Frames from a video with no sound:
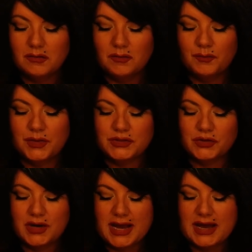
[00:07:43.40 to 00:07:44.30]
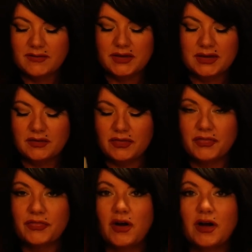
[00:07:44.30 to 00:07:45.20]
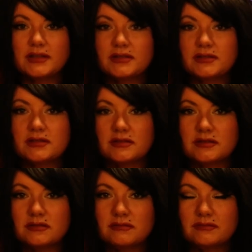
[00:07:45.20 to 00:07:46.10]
but you're having thoughts